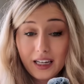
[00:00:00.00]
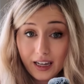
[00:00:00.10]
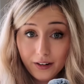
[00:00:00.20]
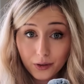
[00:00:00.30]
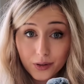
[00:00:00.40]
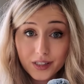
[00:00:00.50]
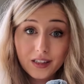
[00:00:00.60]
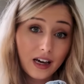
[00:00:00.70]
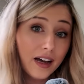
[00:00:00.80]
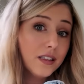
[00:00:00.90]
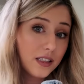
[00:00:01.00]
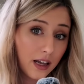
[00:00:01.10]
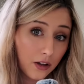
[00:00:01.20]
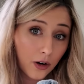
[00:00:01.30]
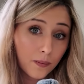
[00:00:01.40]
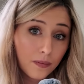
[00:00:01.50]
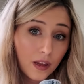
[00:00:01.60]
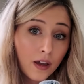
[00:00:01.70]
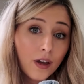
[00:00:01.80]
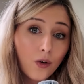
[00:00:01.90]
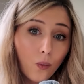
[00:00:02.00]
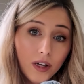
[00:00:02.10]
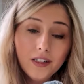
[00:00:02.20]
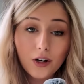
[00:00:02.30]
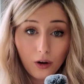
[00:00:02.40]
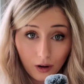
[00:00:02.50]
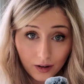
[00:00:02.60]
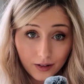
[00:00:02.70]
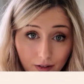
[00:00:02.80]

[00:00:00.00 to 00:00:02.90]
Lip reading: candles, that seller went on